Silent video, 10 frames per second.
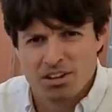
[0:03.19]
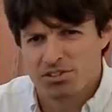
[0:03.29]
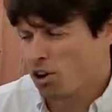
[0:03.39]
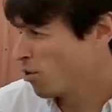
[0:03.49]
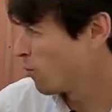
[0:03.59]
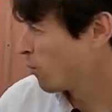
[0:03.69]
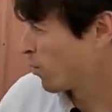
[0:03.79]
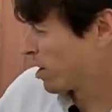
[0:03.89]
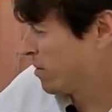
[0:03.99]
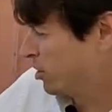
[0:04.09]
So
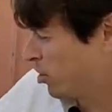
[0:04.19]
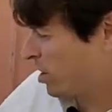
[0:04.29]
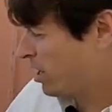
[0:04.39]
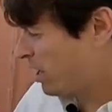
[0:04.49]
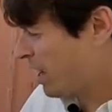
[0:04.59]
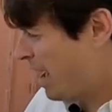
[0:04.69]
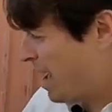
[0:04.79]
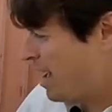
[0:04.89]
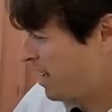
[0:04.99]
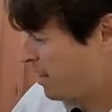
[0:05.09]
we're gonna be looking
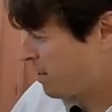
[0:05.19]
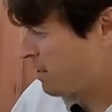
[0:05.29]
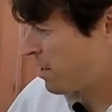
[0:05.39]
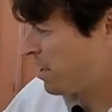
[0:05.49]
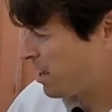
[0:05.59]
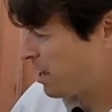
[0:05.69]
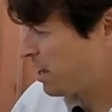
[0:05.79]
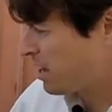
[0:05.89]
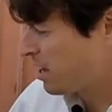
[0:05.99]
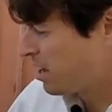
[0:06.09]
at
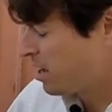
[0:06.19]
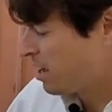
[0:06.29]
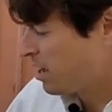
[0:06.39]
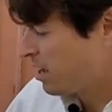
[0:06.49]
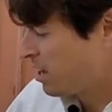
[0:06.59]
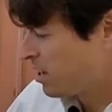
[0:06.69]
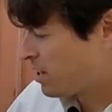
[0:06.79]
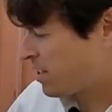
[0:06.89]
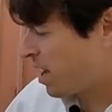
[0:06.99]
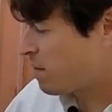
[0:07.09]
the
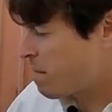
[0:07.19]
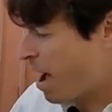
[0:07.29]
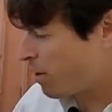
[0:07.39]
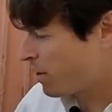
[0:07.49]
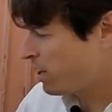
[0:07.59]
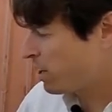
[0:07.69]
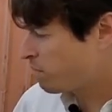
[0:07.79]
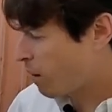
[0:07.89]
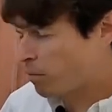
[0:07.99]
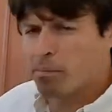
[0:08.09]
skid
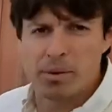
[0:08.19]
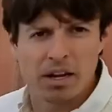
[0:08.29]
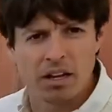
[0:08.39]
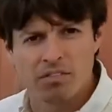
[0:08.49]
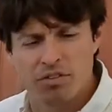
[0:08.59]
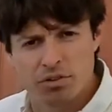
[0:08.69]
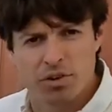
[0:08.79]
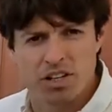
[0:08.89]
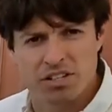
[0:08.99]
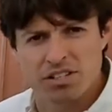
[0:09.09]
mounted bubble bead
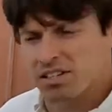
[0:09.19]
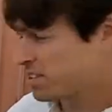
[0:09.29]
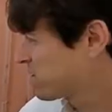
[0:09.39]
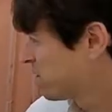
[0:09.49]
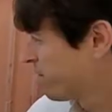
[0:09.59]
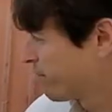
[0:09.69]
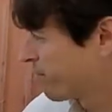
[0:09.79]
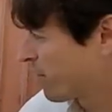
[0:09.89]
filtration system.